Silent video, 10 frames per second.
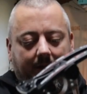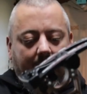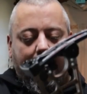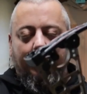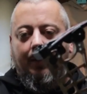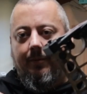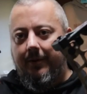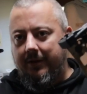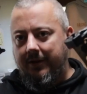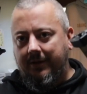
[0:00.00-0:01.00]
it'd probably be
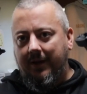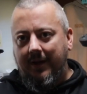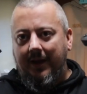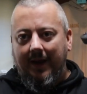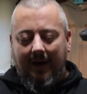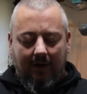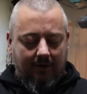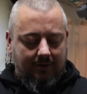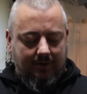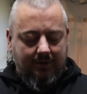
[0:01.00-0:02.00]
a
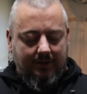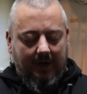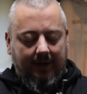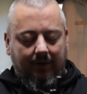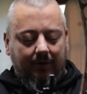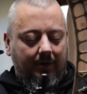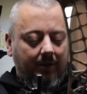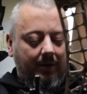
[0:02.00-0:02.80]
hair tighter,